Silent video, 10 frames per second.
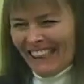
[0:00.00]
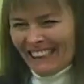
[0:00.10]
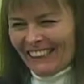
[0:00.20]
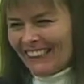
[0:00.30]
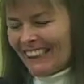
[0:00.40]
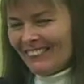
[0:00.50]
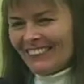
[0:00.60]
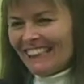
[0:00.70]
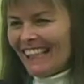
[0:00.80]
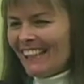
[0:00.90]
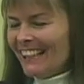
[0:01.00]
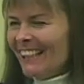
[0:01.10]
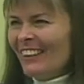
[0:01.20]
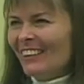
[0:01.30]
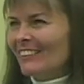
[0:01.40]
You know, and it was like,
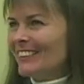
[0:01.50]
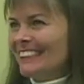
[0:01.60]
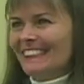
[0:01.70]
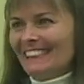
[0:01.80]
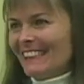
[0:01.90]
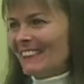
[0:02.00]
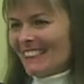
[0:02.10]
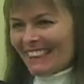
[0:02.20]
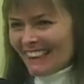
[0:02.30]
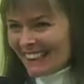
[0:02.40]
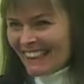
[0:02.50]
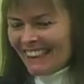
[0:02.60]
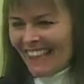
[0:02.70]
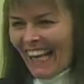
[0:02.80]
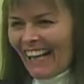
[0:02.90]
oh, it's so
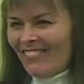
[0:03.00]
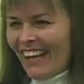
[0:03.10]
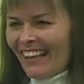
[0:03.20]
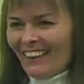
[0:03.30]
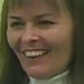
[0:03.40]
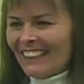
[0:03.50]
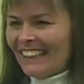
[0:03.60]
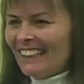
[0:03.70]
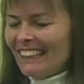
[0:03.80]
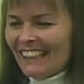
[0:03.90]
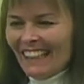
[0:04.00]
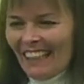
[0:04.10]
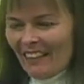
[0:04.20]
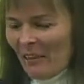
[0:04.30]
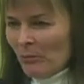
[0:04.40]
good to have that longing
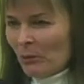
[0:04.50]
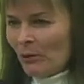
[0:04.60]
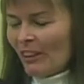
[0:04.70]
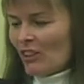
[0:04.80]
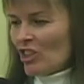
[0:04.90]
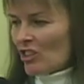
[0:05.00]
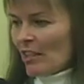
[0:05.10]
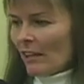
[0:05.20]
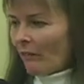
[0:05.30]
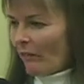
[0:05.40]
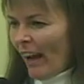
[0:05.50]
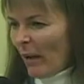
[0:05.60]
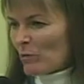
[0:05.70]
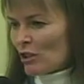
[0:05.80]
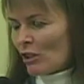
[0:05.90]
and that pull and just like
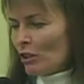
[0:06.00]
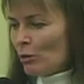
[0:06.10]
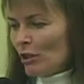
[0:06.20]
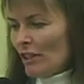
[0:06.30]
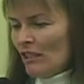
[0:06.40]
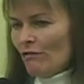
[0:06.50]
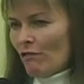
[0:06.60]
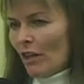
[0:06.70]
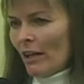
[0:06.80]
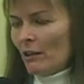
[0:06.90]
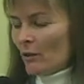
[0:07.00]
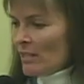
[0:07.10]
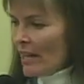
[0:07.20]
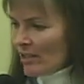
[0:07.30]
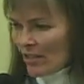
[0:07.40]
absolutely defined,
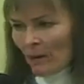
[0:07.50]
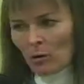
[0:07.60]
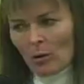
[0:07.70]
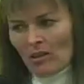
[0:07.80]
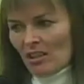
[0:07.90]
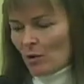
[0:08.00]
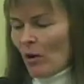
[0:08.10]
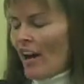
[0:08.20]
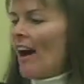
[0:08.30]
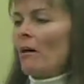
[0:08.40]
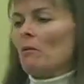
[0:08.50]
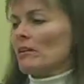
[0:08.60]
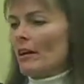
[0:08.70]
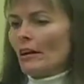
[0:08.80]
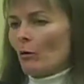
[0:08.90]
yes, I'm going this way. I don't
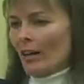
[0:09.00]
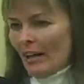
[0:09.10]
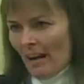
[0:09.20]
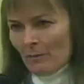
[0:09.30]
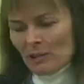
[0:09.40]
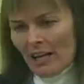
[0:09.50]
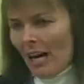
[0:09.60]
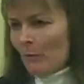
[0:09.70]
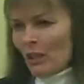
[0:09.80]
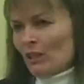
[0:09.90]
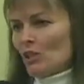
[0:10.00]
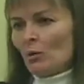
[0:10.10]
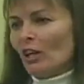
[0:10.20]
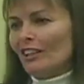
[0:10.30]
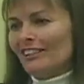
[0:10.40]
care what happens. I'm going to
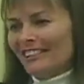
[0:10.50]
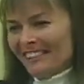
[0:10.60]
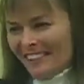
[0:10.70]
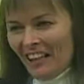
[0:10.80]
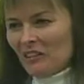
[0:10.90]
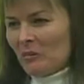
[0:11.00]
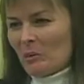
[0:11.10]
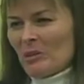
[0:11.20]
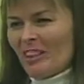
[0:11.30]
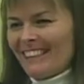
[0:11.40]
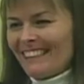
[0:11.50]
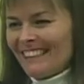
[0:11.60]
do it 100%.